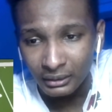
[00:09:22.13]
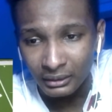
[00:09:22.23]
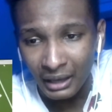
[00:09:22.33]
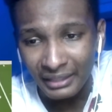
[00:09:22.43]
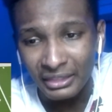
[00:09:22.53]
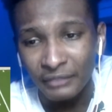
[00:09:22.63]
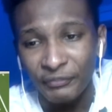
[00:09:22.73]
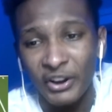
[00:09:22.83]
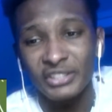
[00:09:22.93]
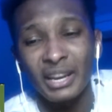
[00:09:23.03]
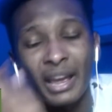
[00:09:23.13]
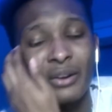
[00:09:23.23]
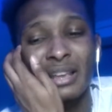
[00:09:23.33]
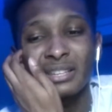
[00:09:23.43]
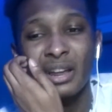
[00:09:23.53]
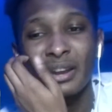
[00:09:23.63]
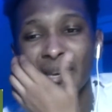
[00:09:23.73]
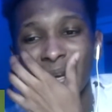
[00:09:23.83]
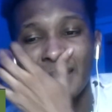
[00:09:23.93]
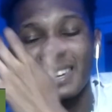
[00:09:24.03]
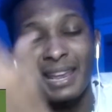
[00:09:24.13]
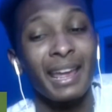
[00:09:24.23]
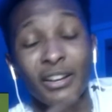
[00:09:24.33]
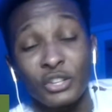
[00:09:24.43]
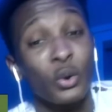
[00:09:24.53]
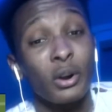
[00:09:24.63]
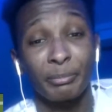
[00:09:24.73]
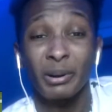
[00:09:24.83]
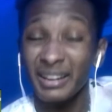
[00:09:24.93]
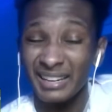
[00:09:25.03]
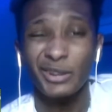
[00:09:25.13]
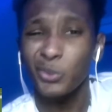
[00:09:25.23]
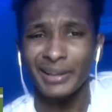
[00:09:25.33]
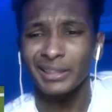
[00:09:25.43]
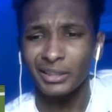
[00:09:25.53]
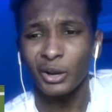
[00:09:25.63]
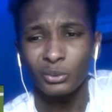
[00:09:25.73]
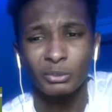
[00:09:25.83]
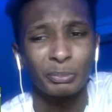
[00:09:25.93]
Got the first down. That's all they needed. They got to score pretty quick, though.